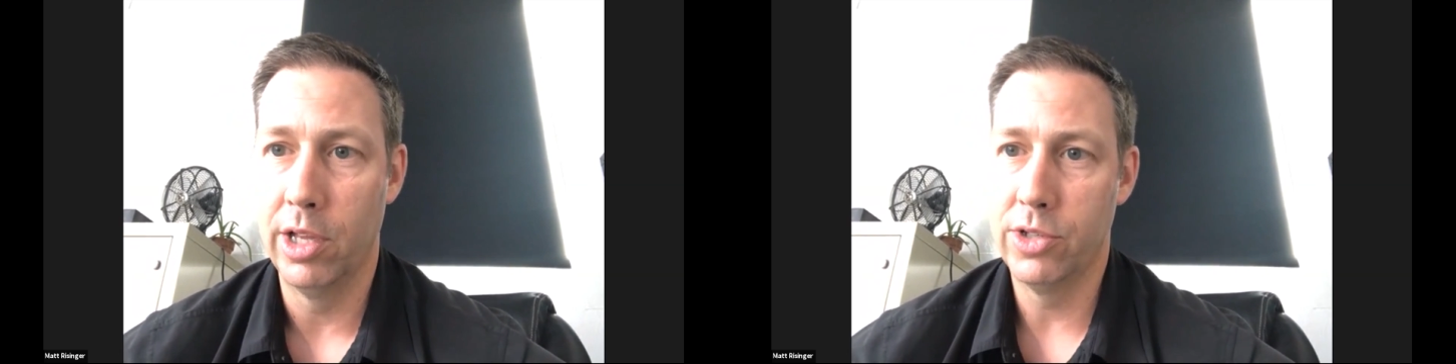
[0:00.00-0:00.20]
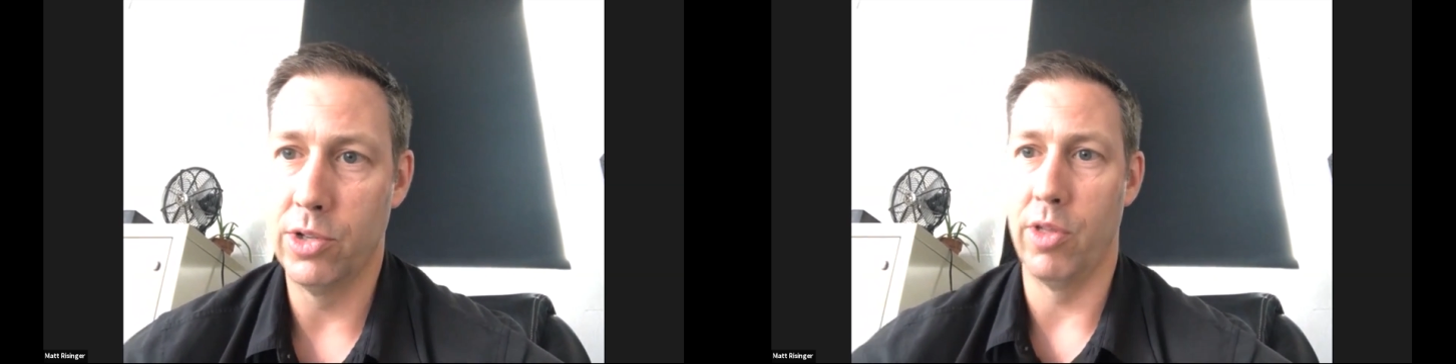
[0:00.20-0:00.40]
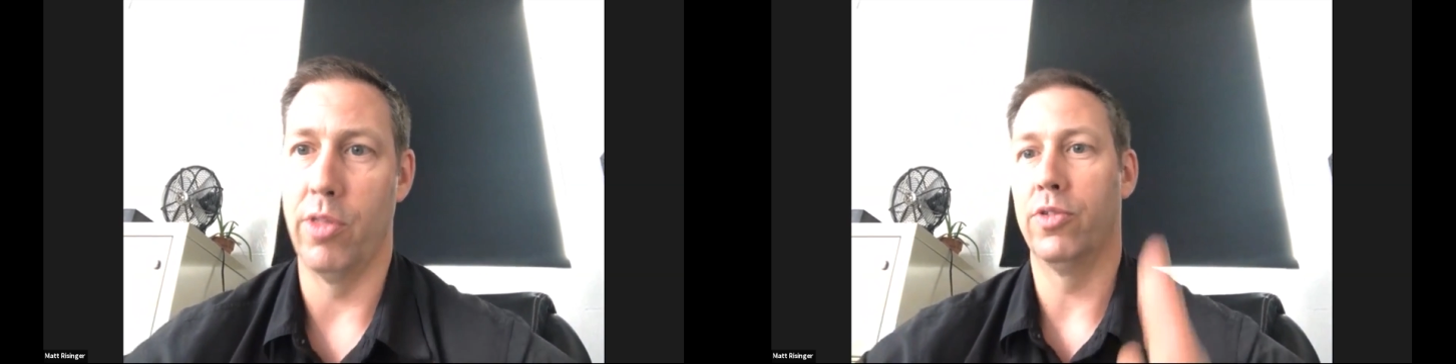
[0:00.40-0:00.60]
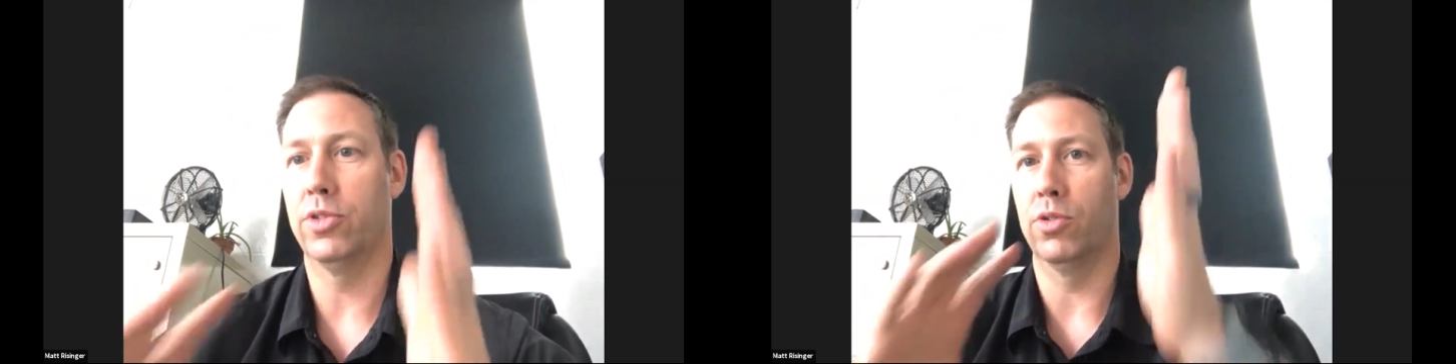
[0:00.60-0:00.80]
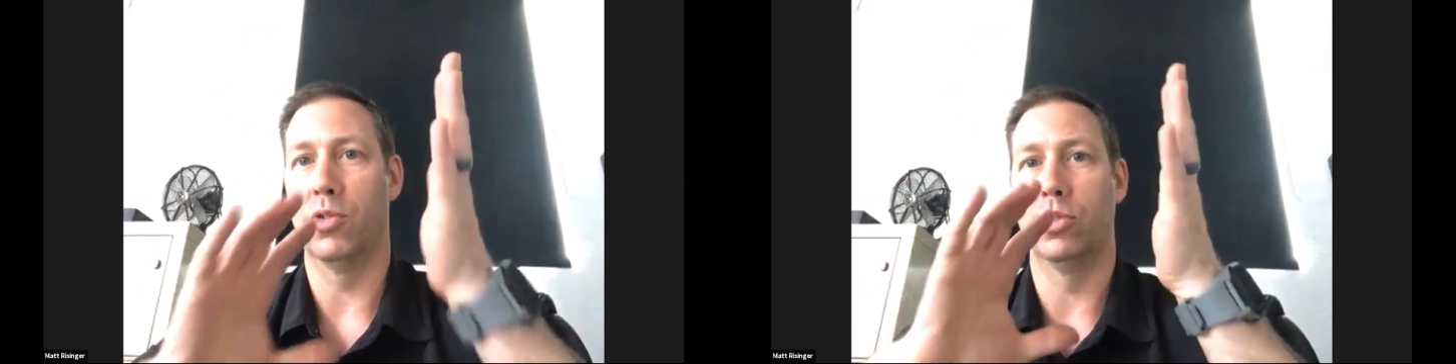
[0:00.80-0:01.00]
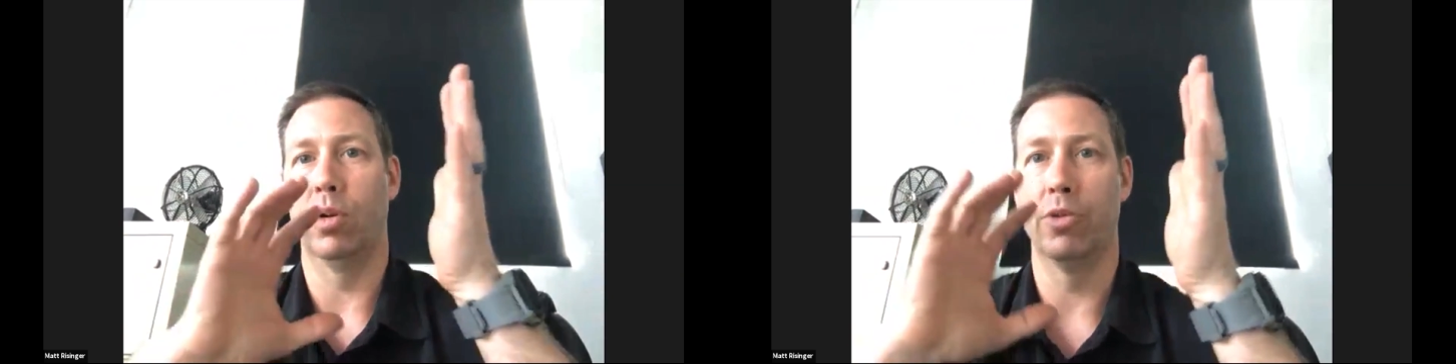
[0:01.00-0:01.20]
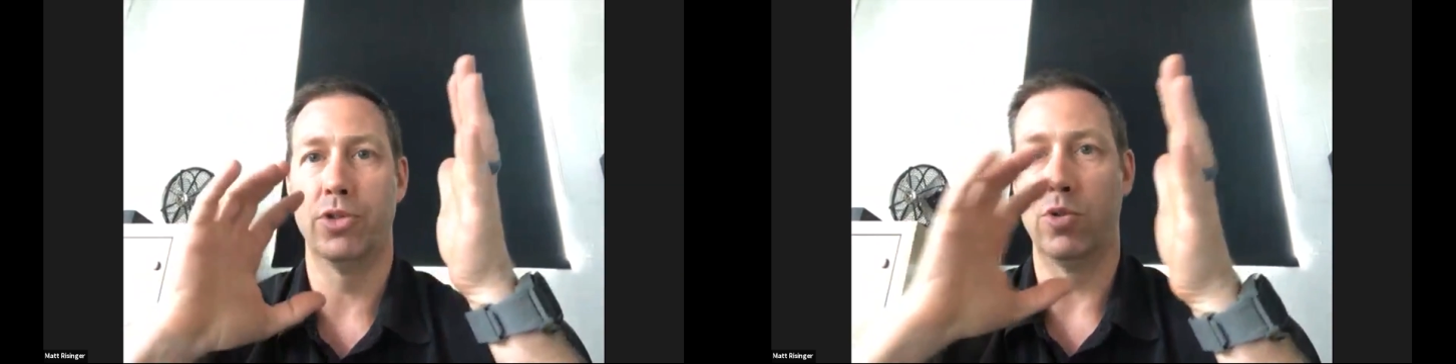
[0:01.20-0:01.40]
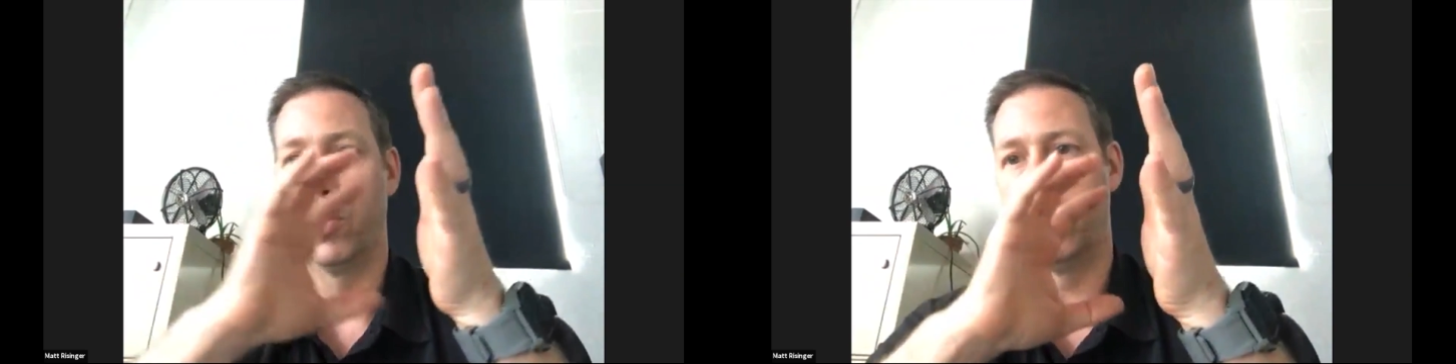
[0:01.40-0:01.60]
So that so those double
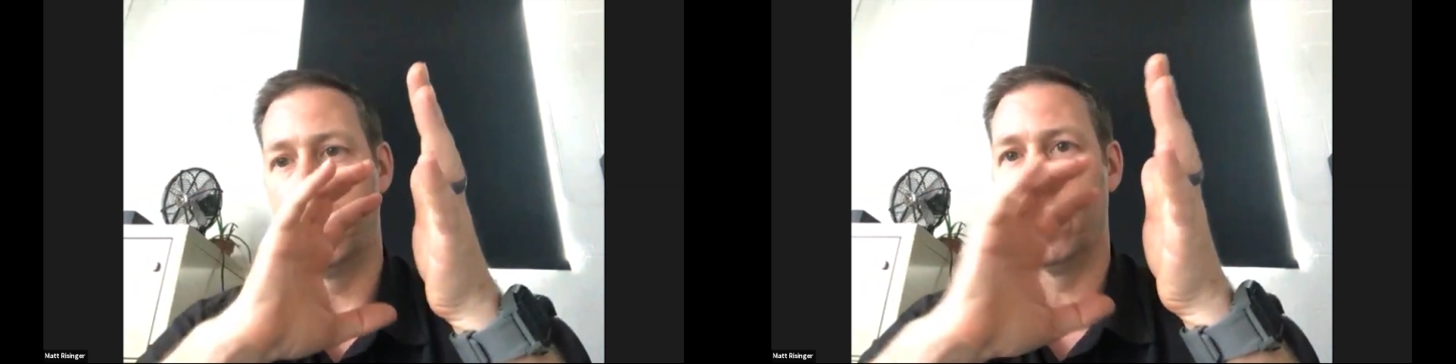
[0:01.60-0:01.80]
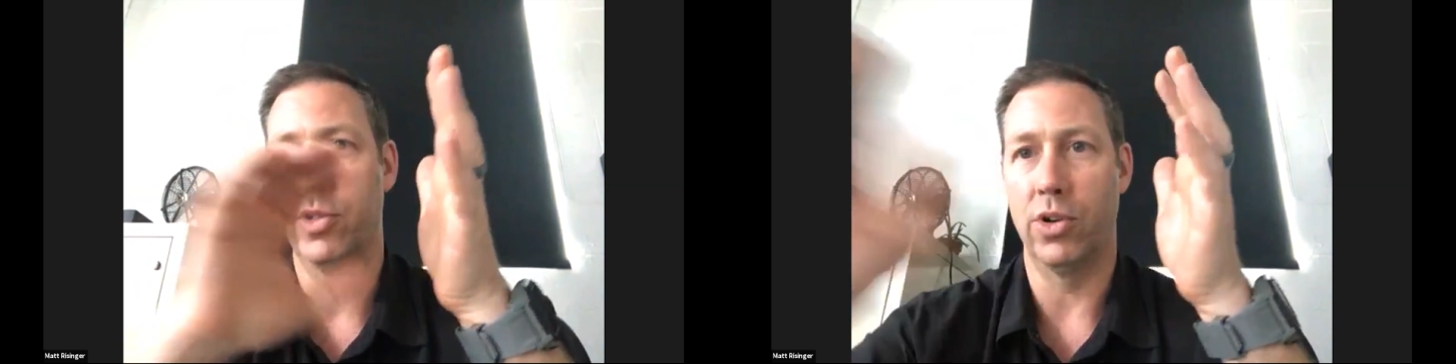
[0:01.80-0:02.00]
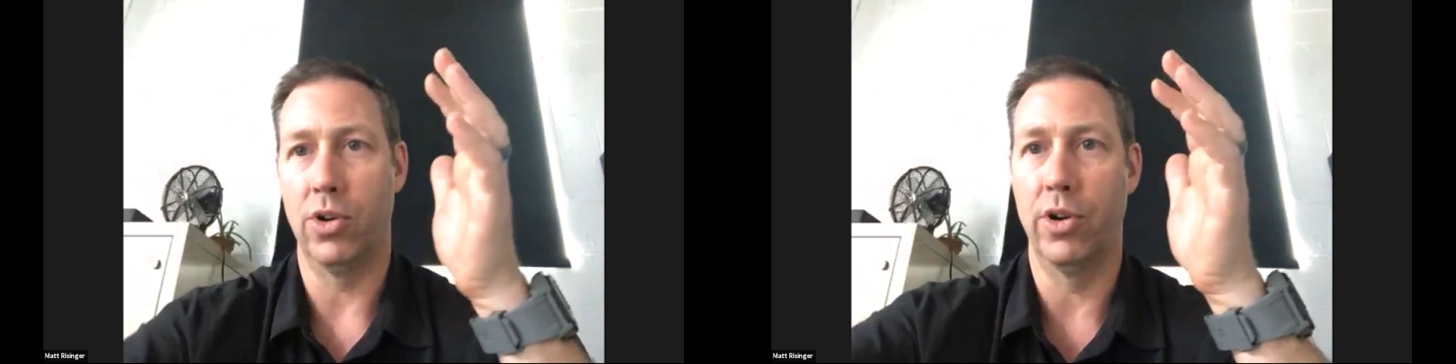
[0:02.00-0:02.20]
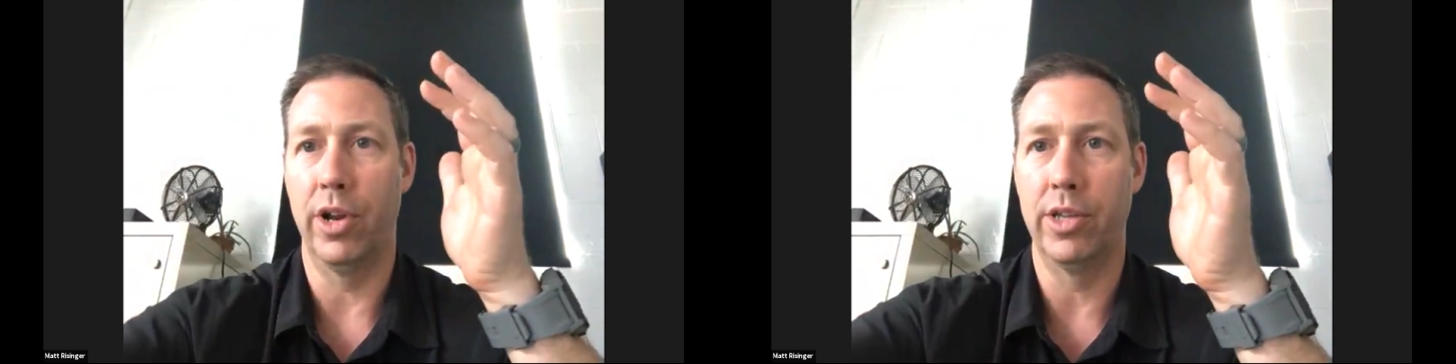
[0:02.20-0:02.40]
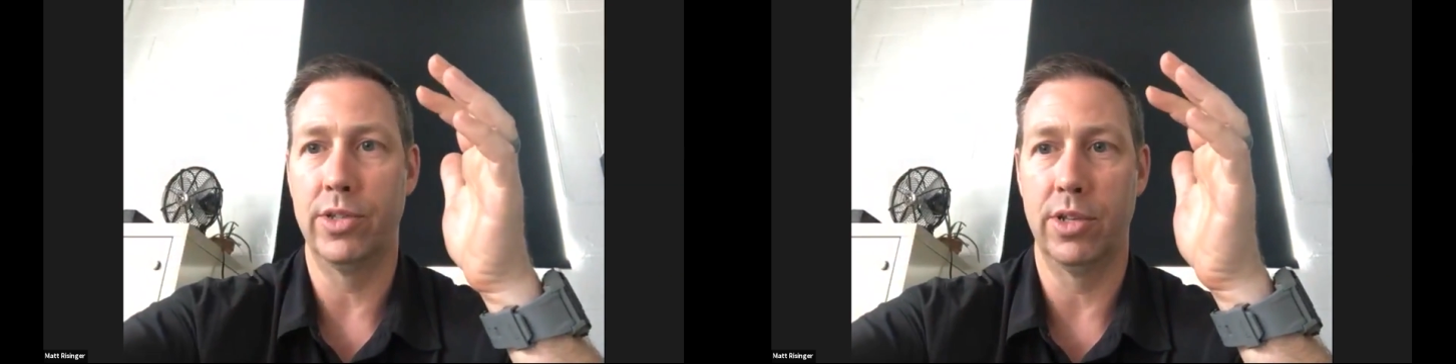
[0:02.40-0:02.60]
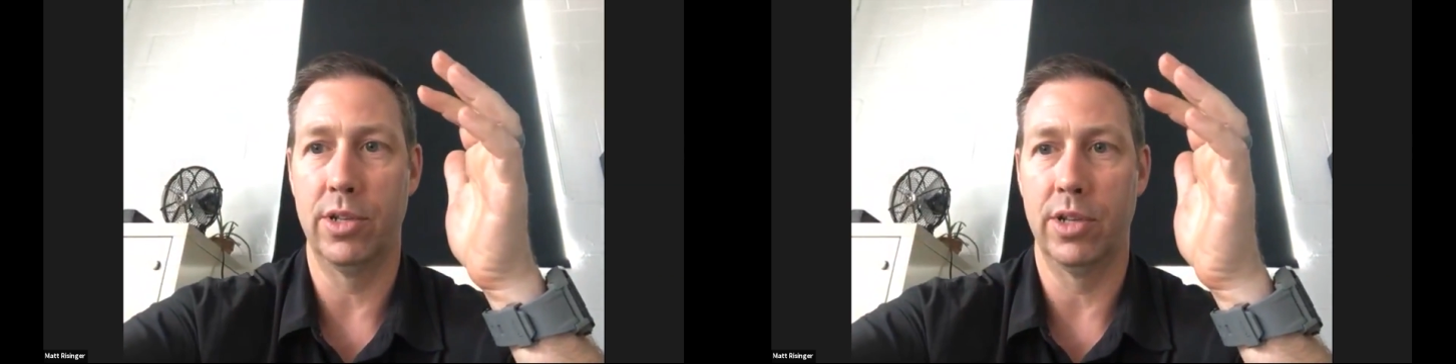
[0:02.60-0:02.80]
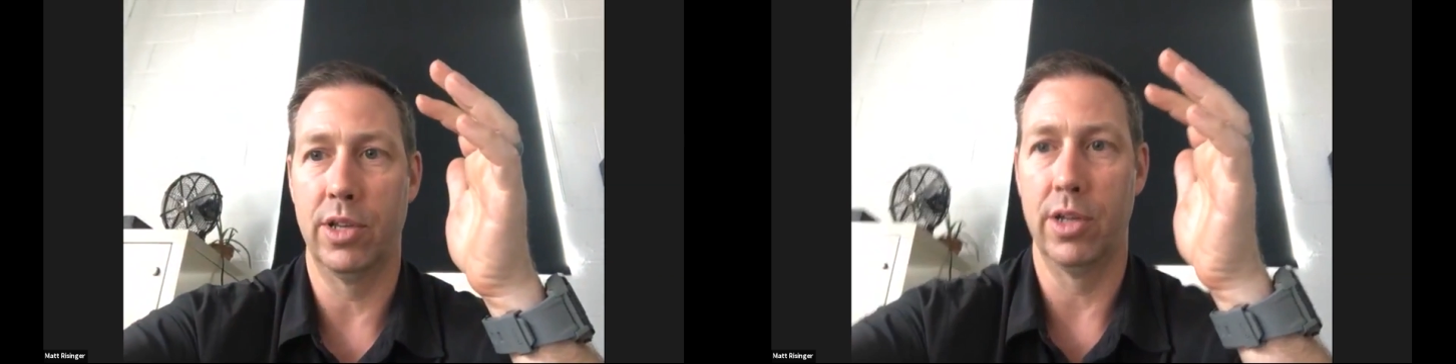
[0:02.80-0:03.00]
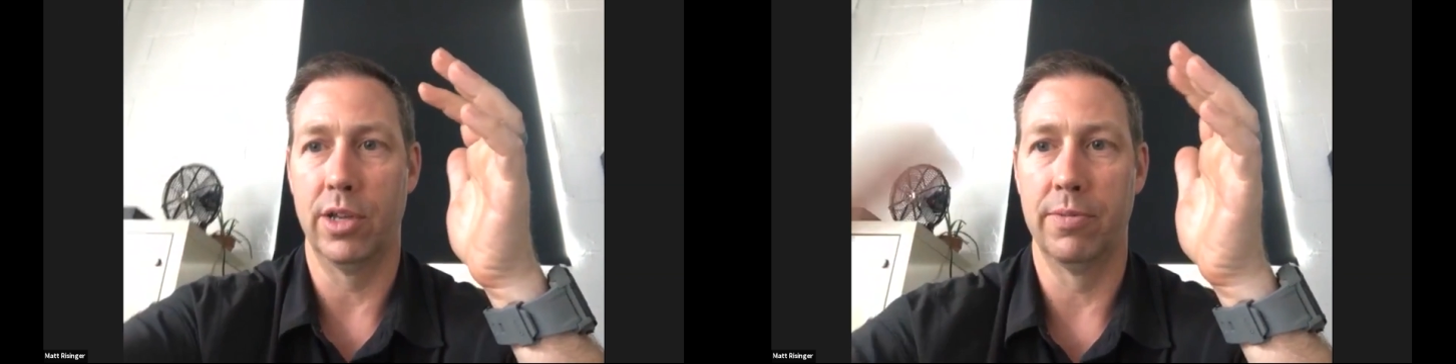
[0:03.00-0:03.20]
two by tens are nice and
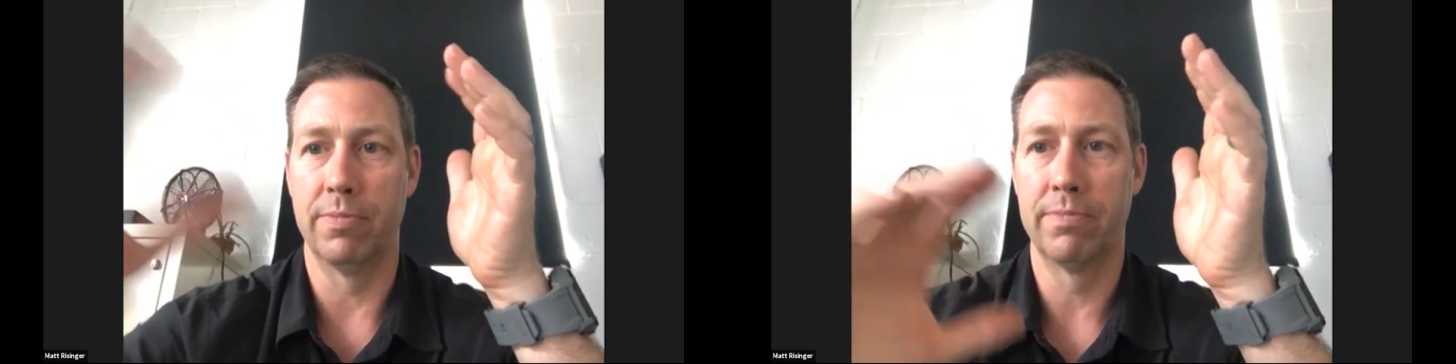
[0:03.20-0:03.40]
uh,